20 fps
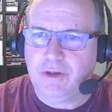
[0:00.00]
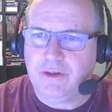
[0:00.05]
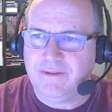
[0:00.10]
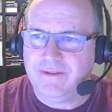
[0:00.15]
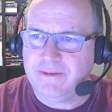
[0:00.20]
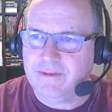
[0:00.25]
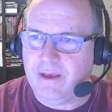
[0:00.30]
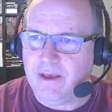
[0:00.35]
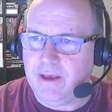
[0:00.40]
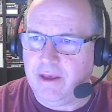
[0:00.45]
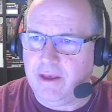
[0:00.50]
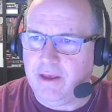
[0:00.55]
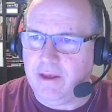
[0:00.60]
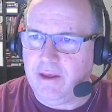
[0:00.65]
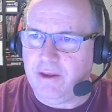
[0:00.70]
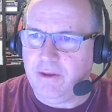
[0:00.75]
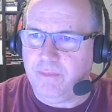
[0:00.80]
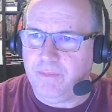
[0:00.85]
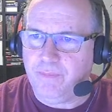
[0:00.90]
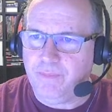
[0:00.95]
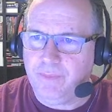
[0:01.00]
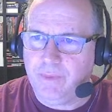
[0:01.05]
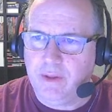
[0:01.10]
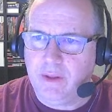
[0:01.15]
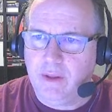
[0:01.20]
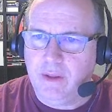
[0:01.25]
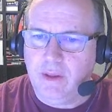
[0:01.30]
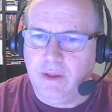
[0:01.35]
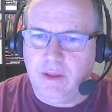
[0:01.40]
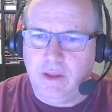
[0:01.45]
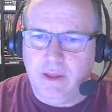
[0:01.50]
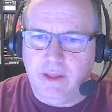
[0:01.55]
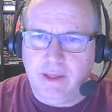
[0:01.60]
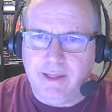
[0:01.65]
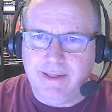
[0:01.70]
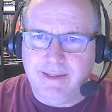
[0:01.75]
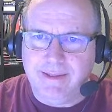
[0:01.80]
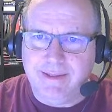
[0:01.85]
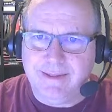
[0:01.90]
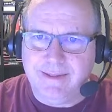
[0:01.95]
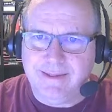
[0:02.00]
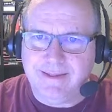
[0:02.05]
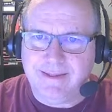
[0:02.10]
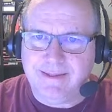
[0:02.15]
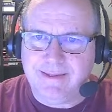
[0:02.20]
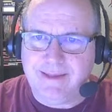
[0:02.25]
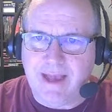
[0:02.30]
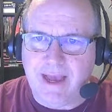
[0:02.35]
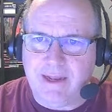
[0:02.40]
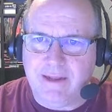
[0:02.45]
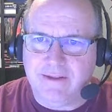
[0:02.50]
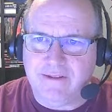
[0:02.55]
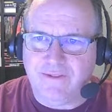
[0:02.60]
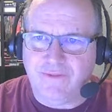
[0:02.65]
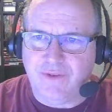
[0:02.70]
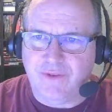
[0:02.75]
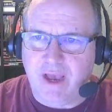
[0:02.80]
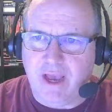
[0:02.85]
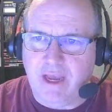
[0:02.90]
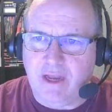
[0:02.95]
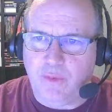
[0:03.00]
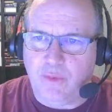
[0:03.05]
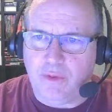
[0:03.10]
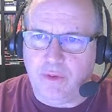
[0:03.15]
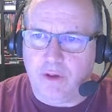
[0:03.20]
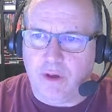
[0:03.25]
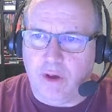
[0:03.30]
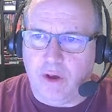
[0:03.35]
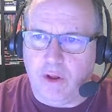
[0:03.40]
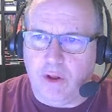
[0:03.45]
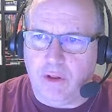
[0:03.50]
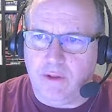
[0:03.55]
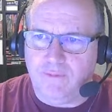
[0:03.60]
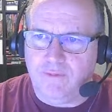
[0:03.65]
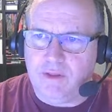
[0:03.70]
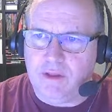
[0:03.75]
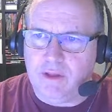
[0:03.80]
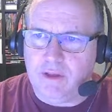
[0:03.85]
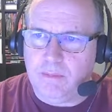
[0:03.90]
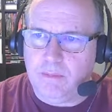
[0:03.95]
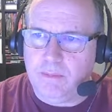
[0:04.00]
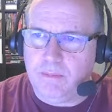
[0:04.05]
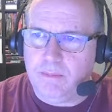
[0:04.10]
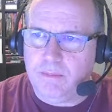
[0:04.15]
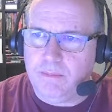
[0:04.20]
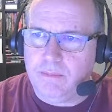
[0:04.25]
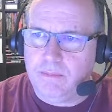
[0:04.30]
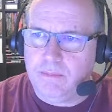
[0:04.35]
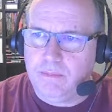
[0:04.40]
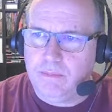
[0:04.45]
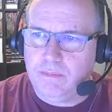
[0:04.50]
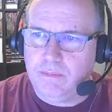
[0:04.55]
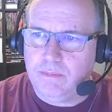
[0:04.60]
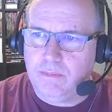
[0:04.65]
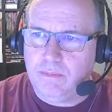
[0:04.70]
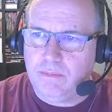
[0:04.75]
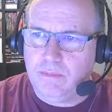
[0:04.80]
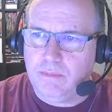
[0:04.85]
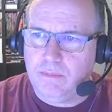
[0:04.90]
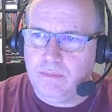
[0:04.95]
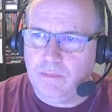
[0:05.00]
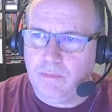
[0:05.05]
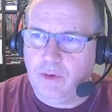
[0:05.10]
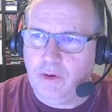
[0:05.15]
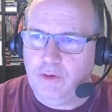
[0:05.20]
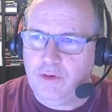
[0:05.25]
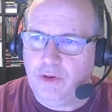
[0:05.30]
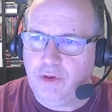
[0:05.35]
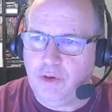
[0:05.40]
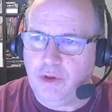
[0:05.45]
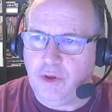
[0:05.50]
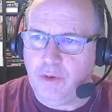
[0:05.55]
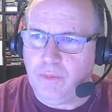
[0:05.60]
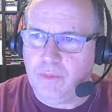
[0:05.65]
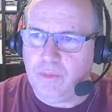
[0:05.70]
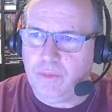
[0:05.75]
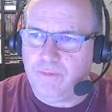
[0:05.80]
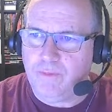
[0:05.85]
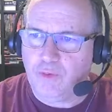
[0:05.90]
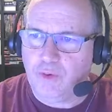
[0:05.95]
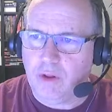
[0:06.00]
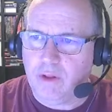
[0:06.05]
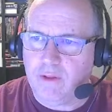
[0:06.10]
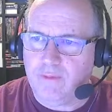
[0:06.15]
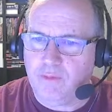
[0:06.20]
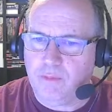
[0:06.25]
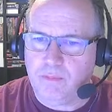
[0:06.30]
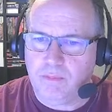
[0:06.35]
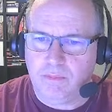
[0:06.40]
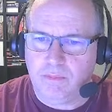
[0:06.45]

say satisfied with all of them. I don't know all of them.